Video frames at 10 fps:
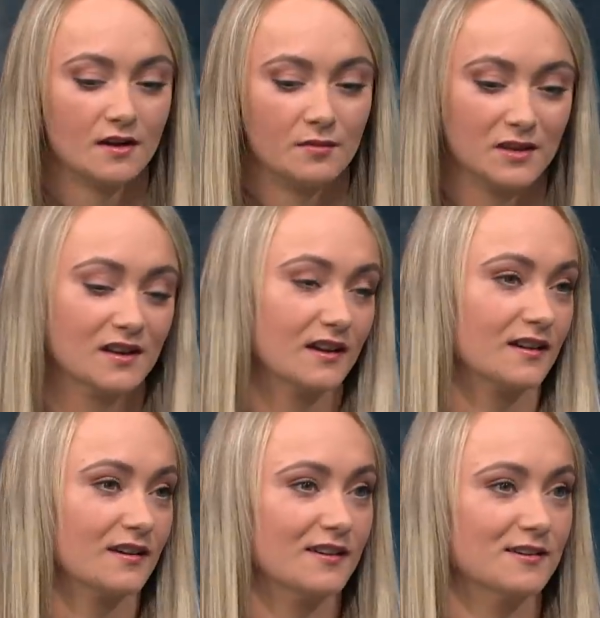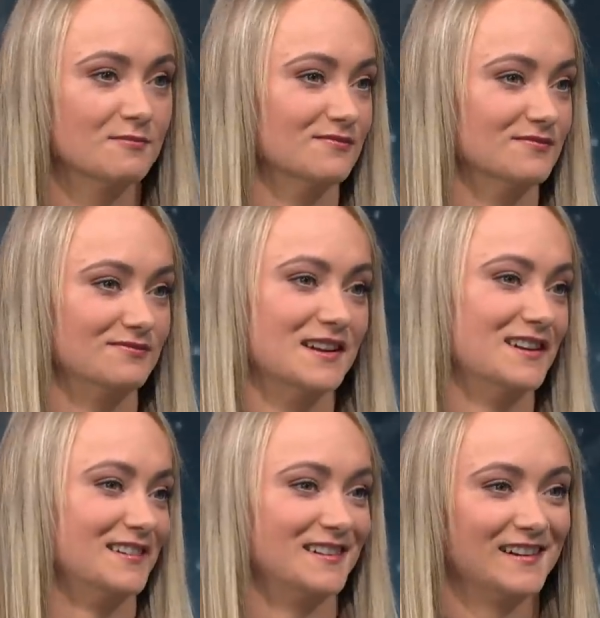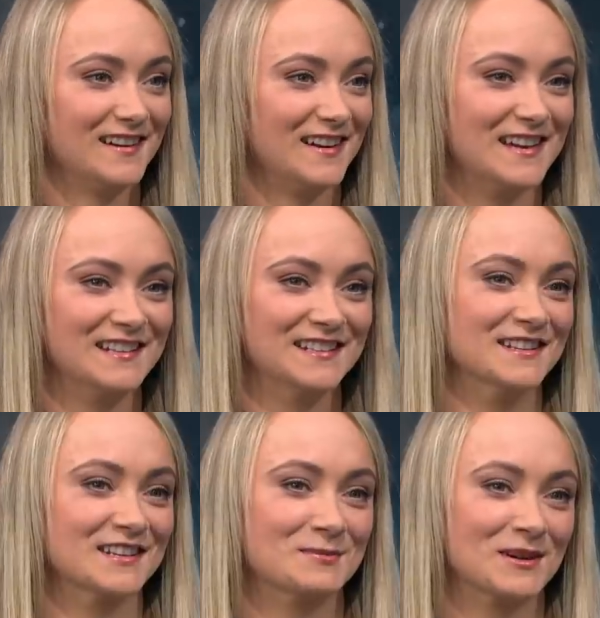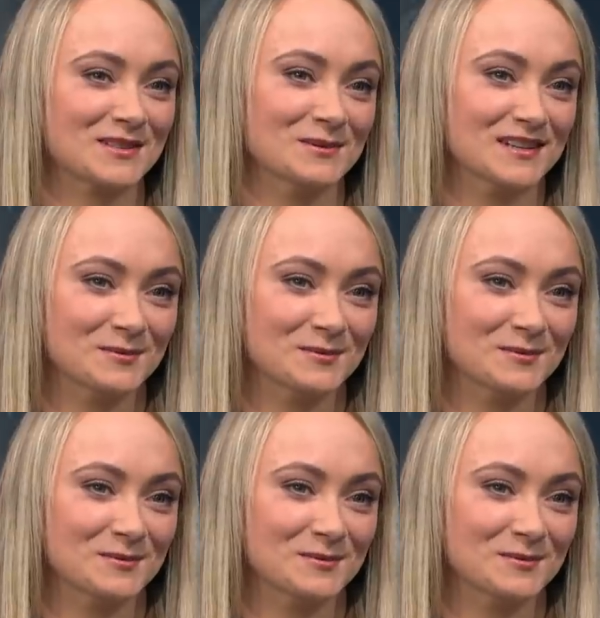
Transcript: but yeah, he didn't expect me to